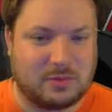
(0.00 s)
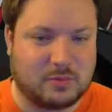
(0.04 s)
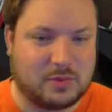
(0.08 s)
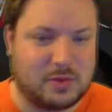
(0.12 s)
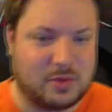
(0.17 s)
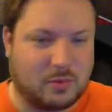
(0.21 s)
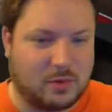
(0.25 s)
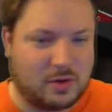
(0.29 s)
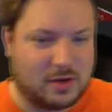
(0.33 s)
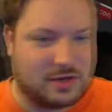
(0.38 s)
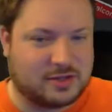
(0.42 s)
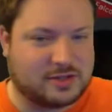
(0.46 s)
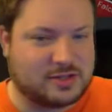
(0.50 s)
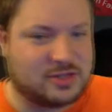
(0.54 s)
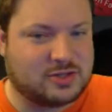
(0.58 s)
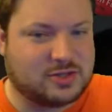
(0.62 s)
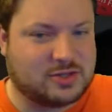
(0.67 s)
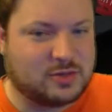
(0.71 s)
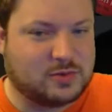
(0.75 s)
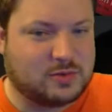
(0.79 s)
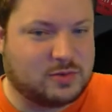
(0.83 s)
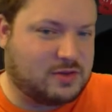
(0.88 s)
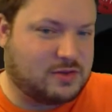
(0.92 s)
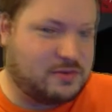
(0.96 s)
we wanted to
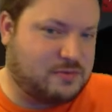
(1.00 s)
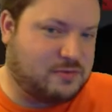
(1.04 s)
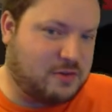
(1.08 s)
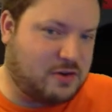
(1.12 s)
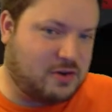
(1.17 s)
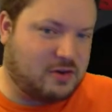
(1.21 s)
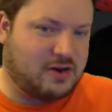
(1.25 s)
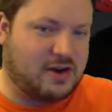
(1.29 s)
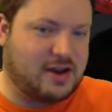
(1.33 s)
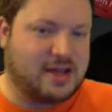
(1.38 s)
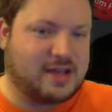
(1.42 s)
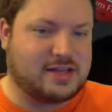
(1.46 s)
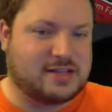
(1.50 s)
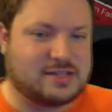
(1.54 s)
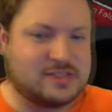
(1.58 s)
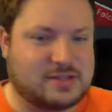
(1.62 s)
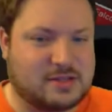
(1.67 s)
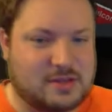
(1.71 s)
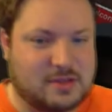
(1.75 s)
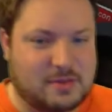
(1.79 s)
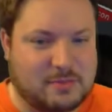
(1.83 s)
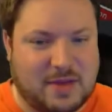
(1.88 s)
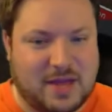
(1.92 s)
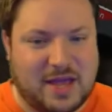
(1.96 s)
do as far as
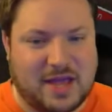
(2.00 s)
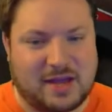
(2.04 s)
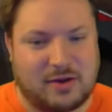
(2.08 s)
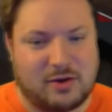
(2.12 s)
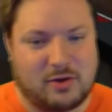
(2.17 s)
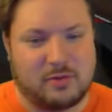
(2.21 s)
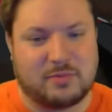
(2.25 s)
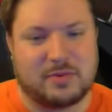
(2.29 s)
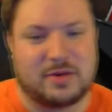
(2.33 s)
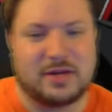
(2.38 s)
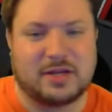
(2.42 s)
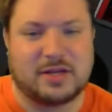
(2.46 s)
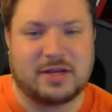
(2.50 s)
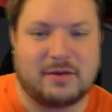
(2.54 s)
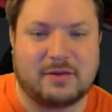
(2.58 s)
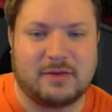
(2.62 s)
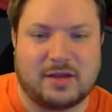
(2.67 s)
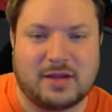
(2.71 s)
pack opening,